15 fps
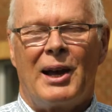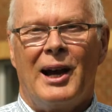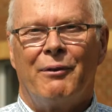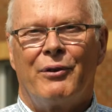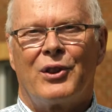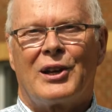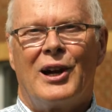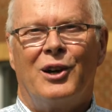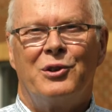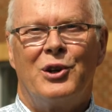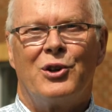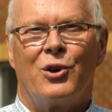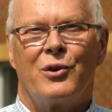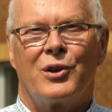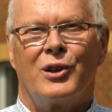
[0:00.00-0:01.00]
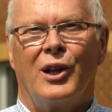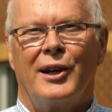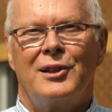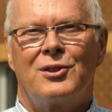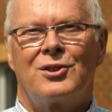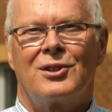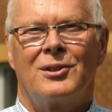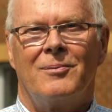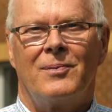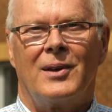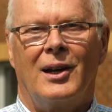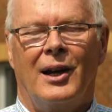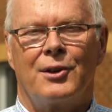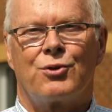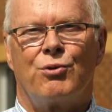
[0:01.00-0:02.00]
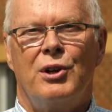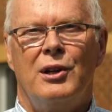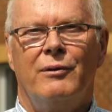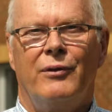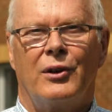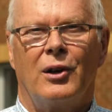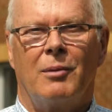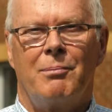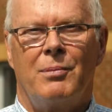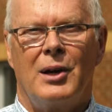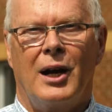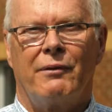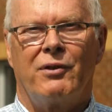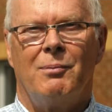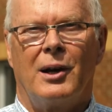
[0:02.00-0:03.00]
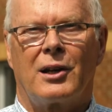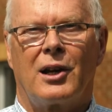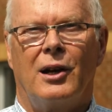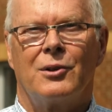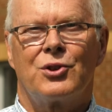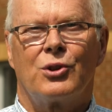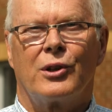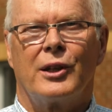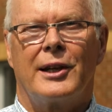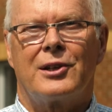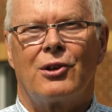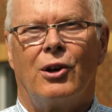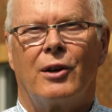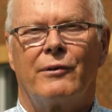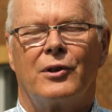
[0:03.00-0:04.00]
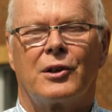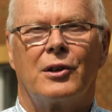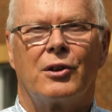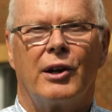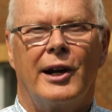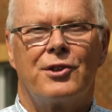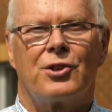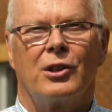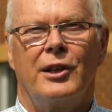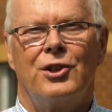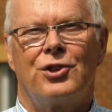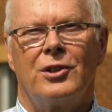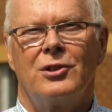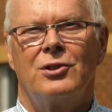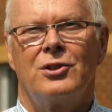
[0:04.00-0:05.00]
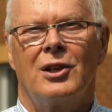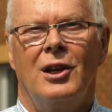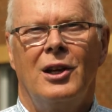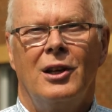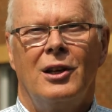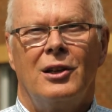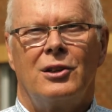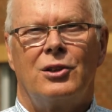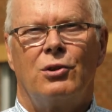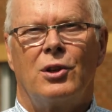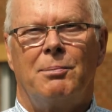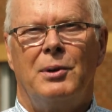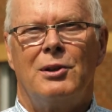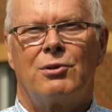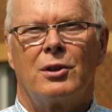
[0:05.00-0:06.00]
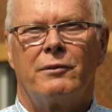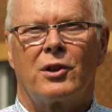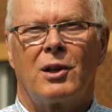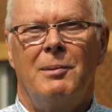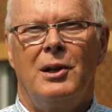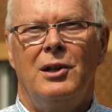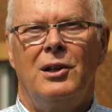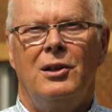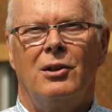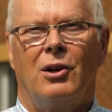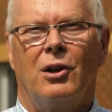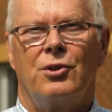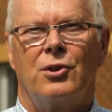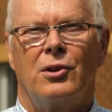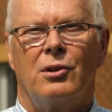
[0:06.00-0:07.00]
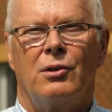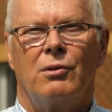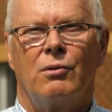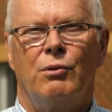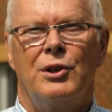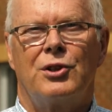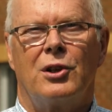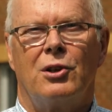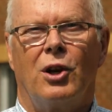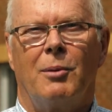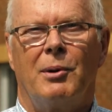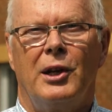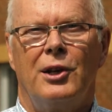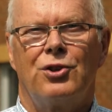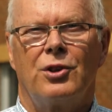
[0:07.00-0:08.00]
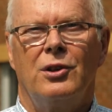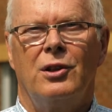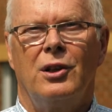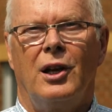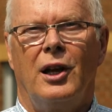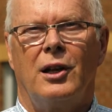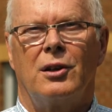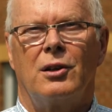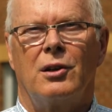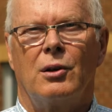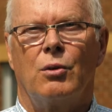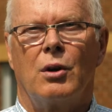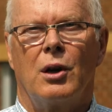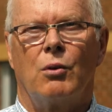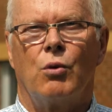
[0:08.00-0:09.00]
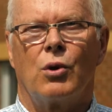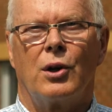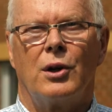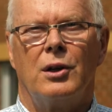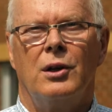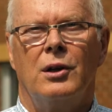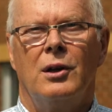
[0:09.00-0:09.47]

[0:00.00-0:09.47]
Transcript: behalf of the County of Northern Lights, as Reeve, and on behalf of my council, I'd like to offer congratulations to the Peace River Committee on your recent nomination and award.